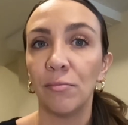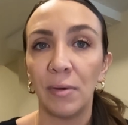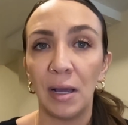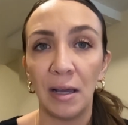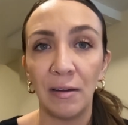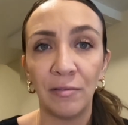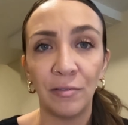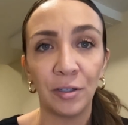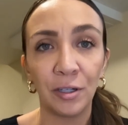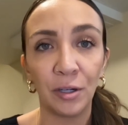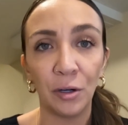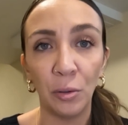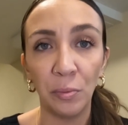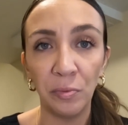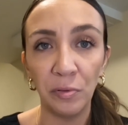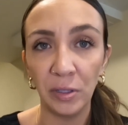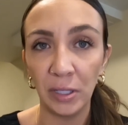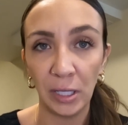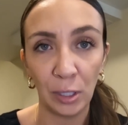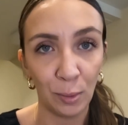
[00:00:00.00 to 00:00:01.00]
ever.
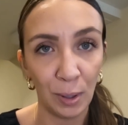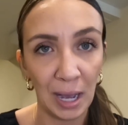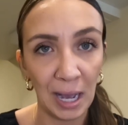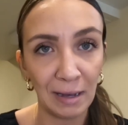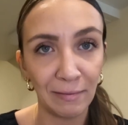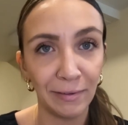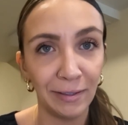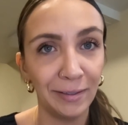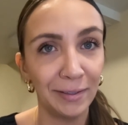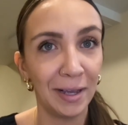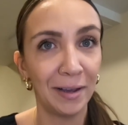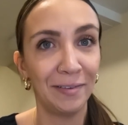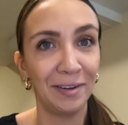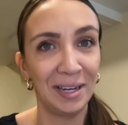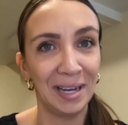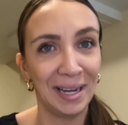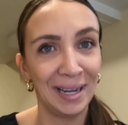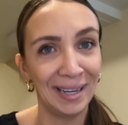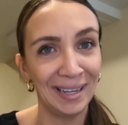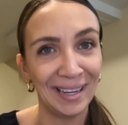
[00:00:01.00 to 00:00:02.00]
Hopefully you haven't
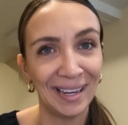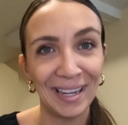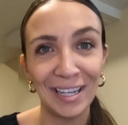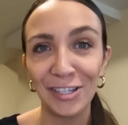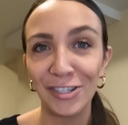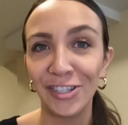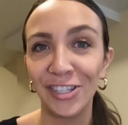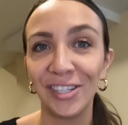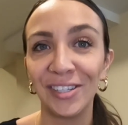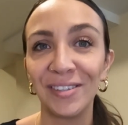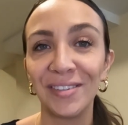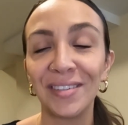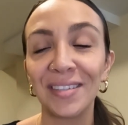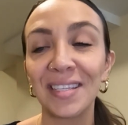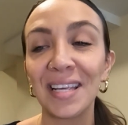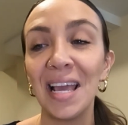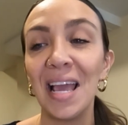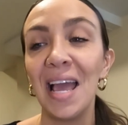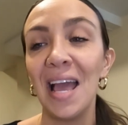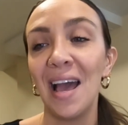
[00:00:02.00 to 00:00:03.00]
had issues.
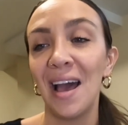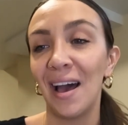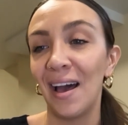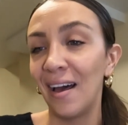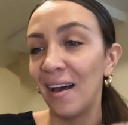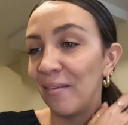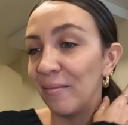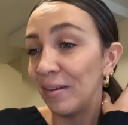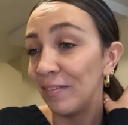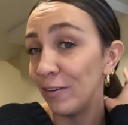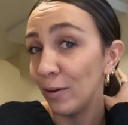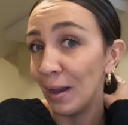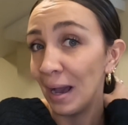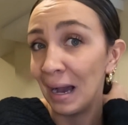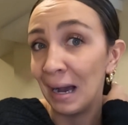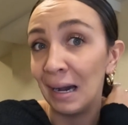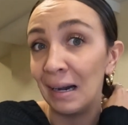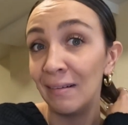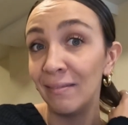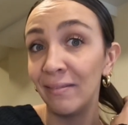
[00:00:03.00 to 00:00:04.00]
If you
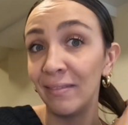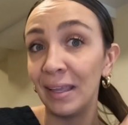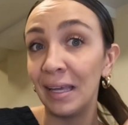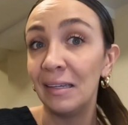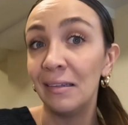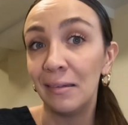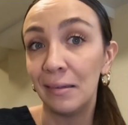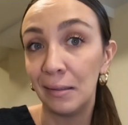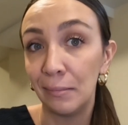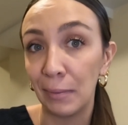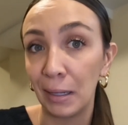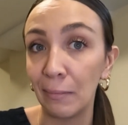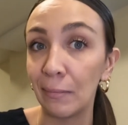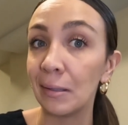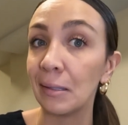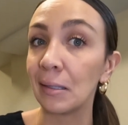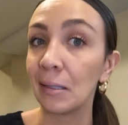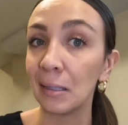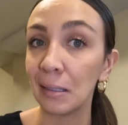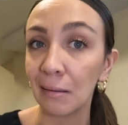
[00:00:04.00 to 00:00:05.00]
have, then you might
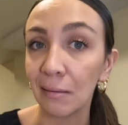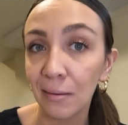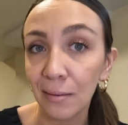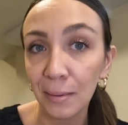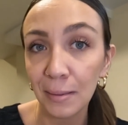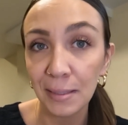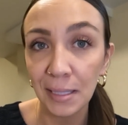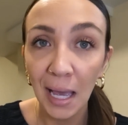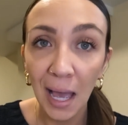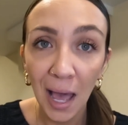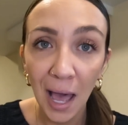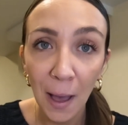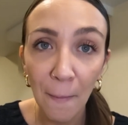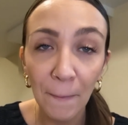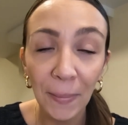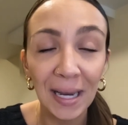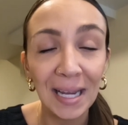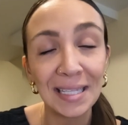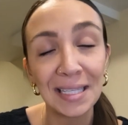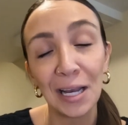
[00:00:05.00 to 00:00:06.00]
want to clear those up
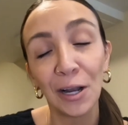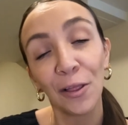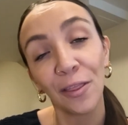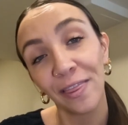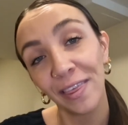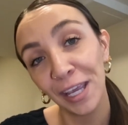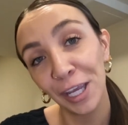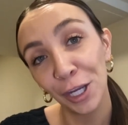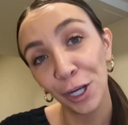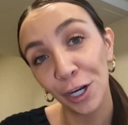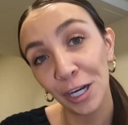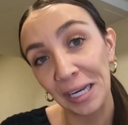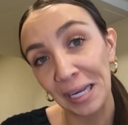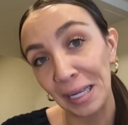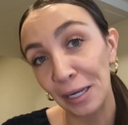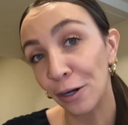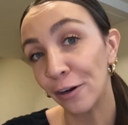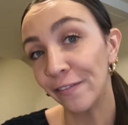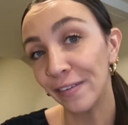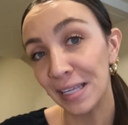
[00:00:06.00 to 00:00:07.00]
because I don't think you're going to
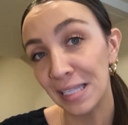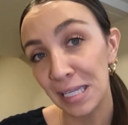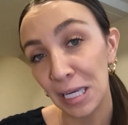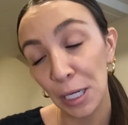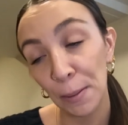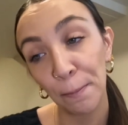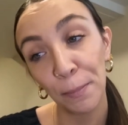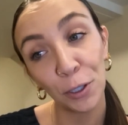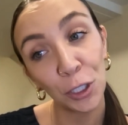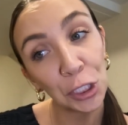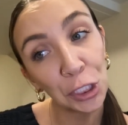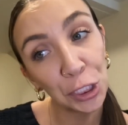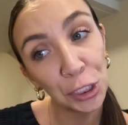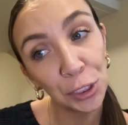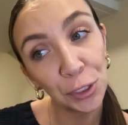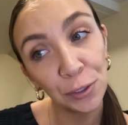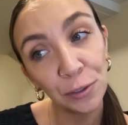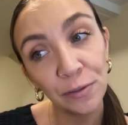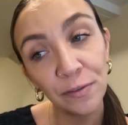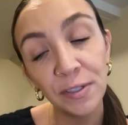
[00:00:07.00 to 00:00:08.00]
get your visa
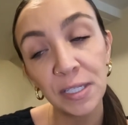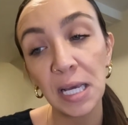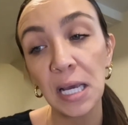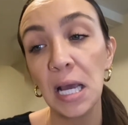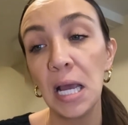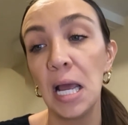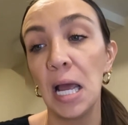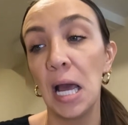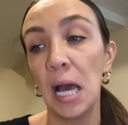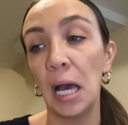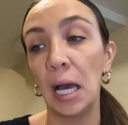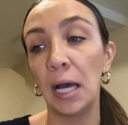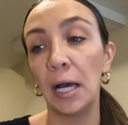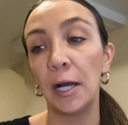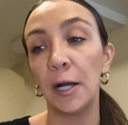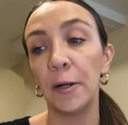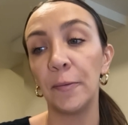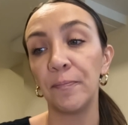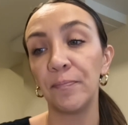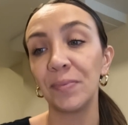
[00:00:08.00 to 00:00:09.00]
approved.
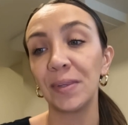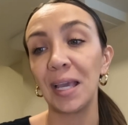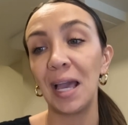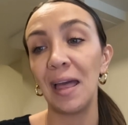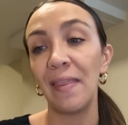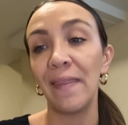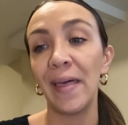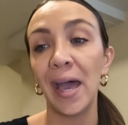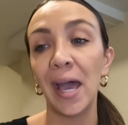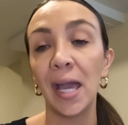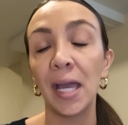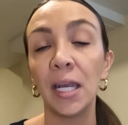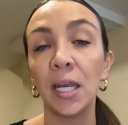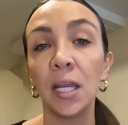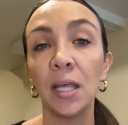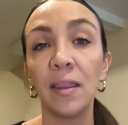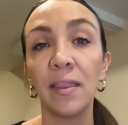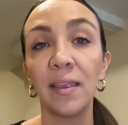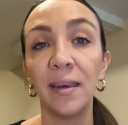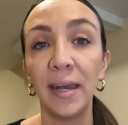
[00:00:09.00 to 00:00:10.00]
And
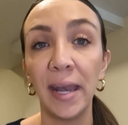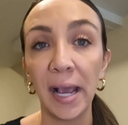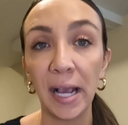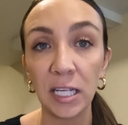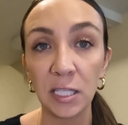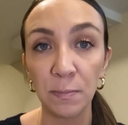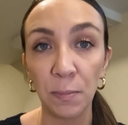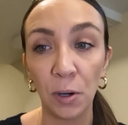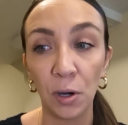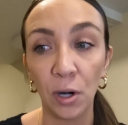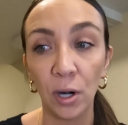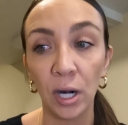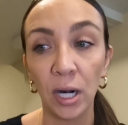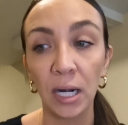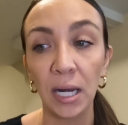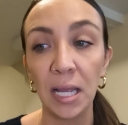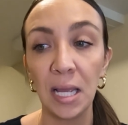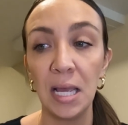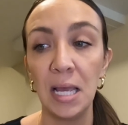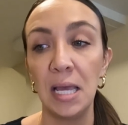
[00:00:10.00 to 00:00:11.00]
then the next
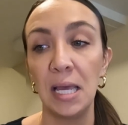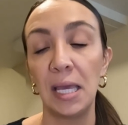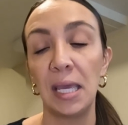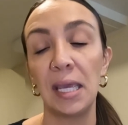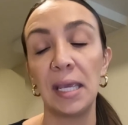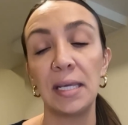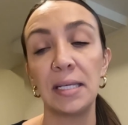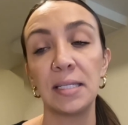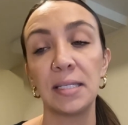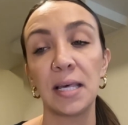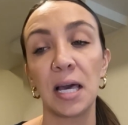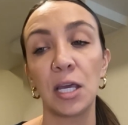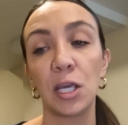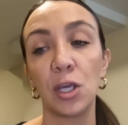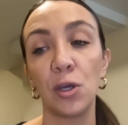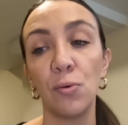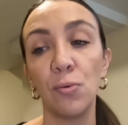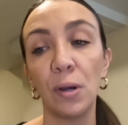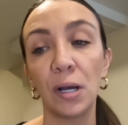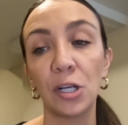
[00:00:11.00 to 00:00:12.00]
part is that
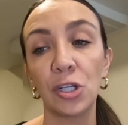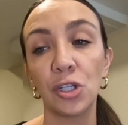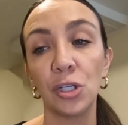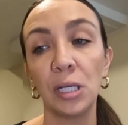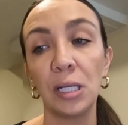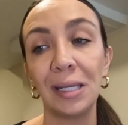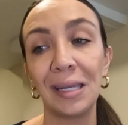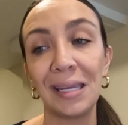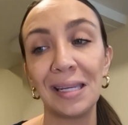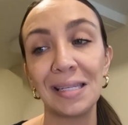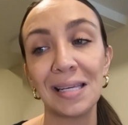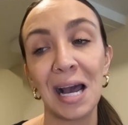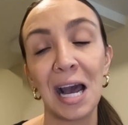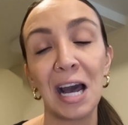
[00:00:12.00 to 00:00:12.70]
you actually need to